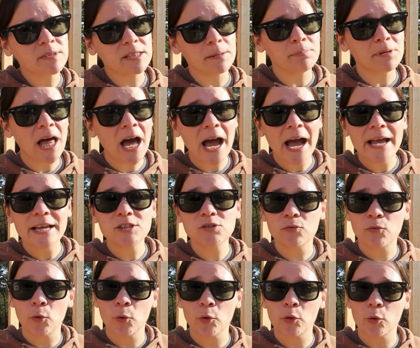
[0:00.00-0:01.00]
supplies
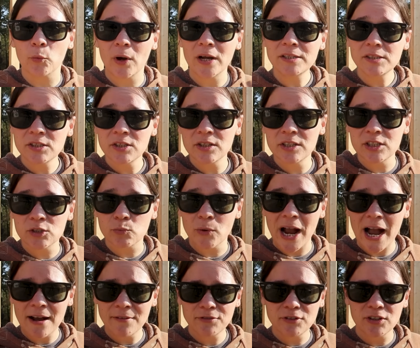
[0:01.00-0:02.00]
for the rest of these
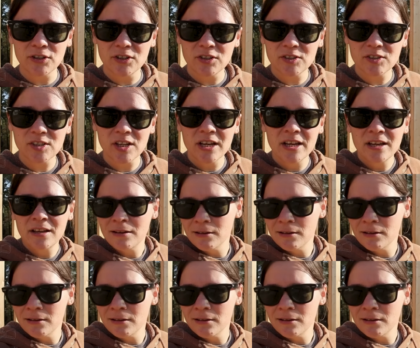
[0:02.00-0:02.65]
rafters